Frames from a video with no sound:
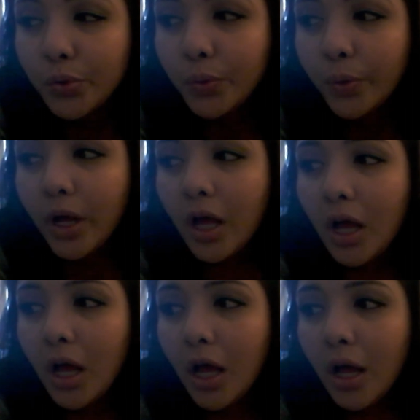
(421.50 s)
to
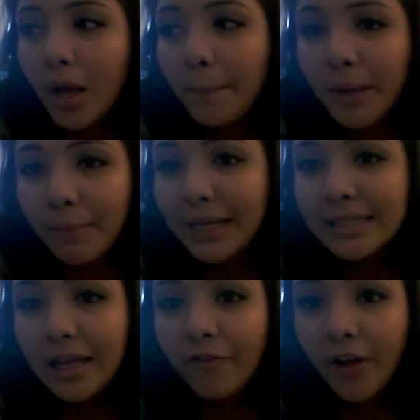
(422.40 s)
beat
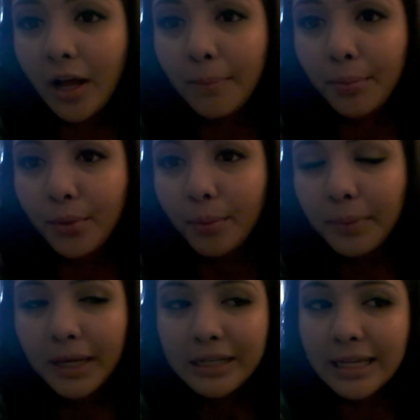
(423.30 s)
myself up
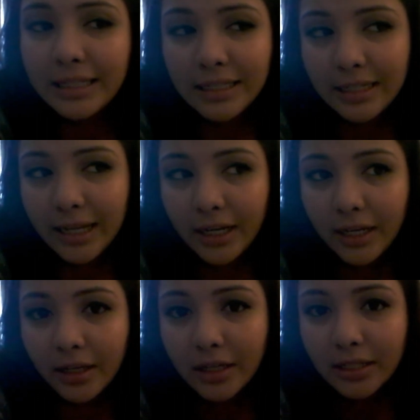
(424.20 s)
because I didn't get
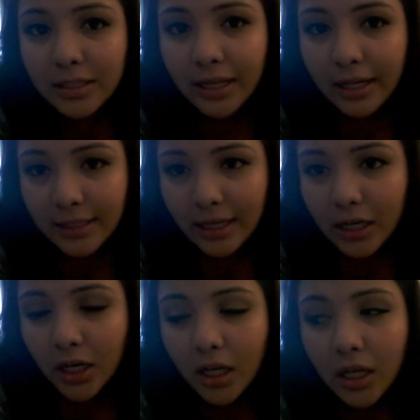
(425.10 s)
it. Because, like I
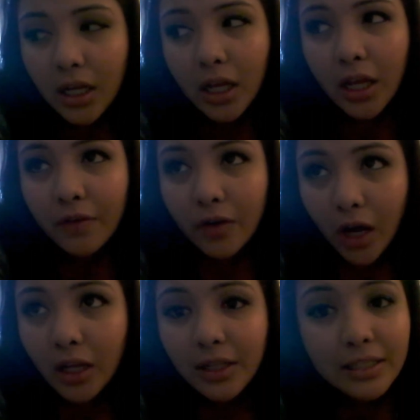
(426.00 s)
said, if
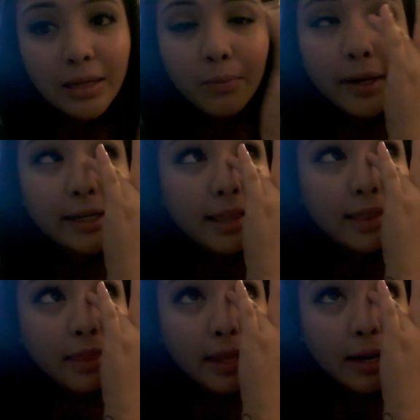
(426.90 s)
God thinks I'm ready,
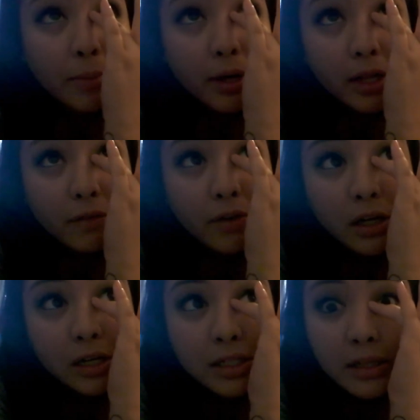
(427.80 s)
then I'm ready. If
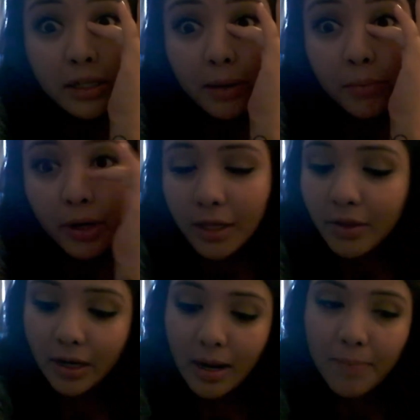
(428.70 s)
God doesn't think I'm ready,
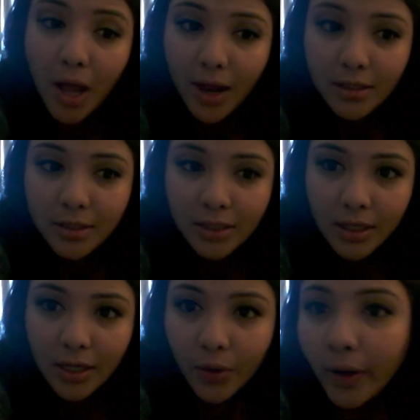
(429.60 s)
then I'm not.
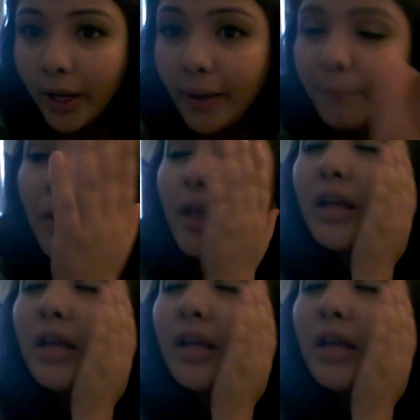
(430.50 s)
Okay?